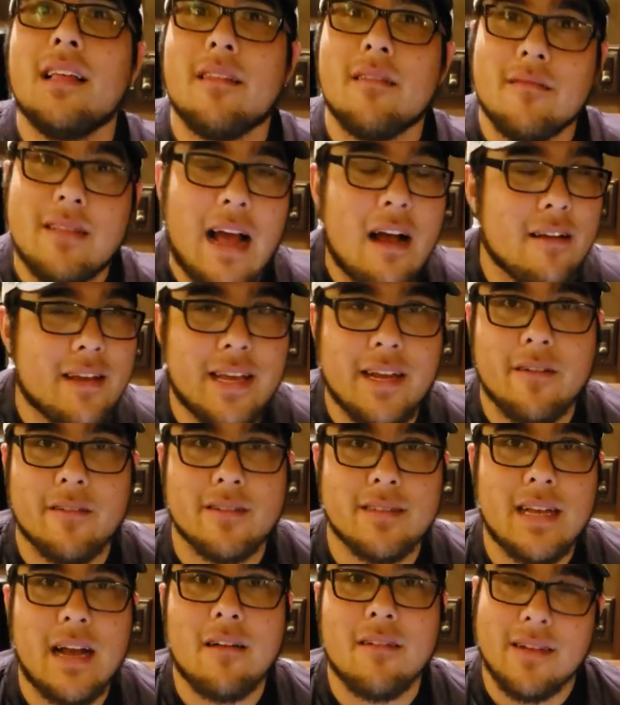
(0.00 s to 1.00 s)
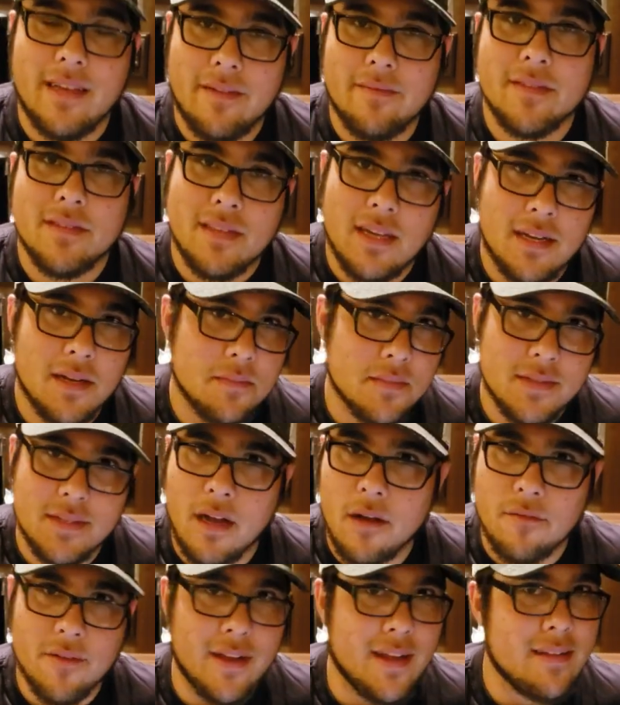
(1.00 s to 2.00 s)
Naoki Urasawa even said
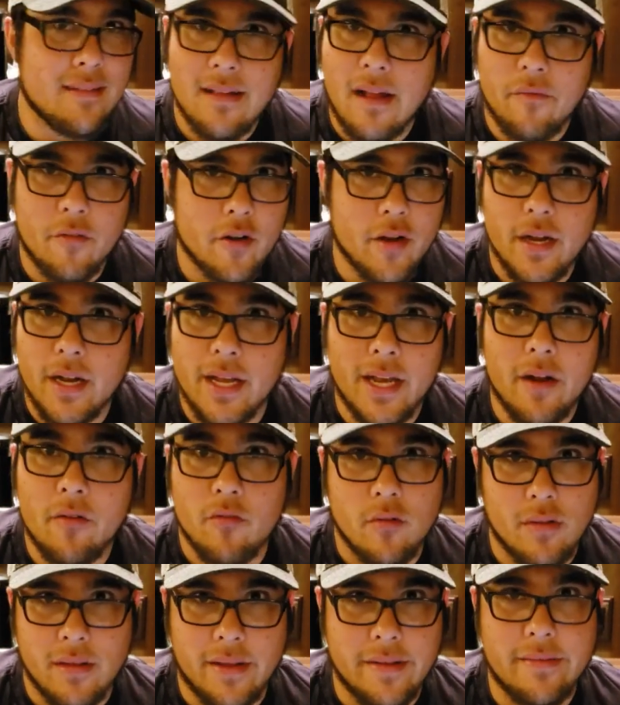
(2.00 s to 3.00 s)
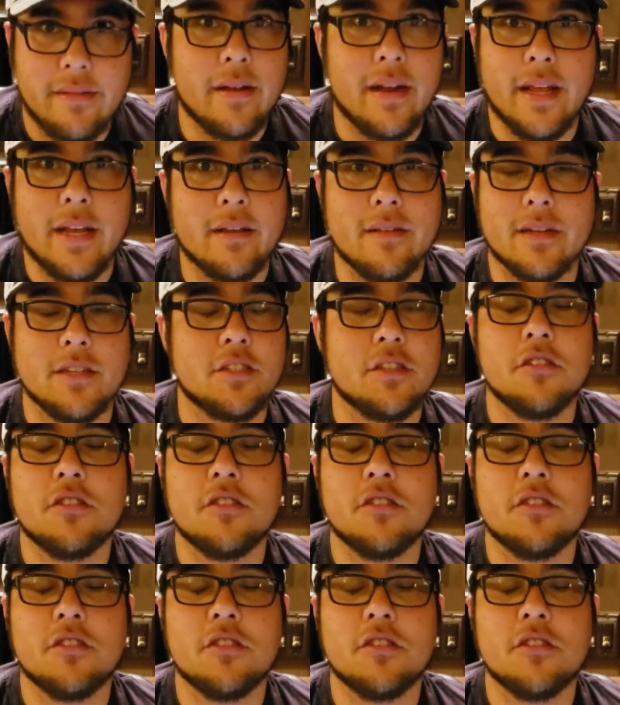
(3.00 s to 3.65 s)
himself, it's never going to get released in English.